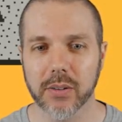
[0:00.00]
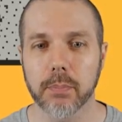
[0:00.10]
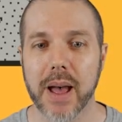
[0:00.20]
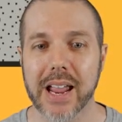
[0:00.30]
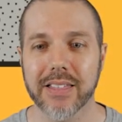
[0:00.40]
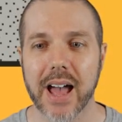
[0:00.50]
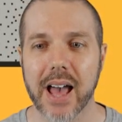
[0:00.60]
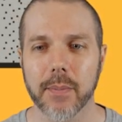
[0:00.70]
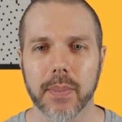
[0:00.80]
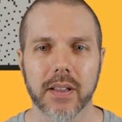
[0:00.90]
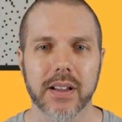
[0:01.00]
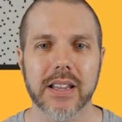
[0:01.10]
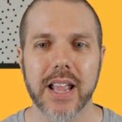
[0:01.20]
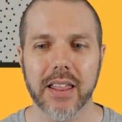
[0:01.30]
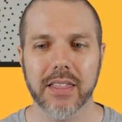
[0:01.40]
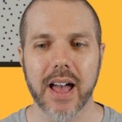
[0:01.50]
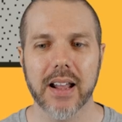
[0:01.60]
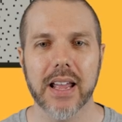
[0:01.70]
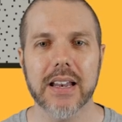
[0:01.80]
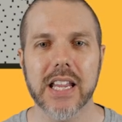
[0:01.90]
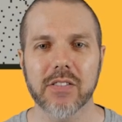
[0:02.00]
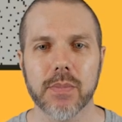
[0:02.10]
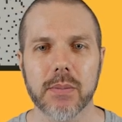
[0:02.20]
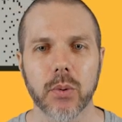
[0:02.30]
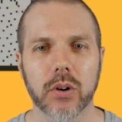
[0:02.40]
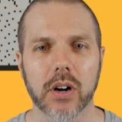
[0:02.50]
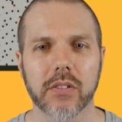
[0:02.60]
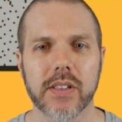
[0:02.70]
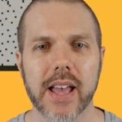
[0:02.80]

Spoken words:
bank that, get that, and give me more of the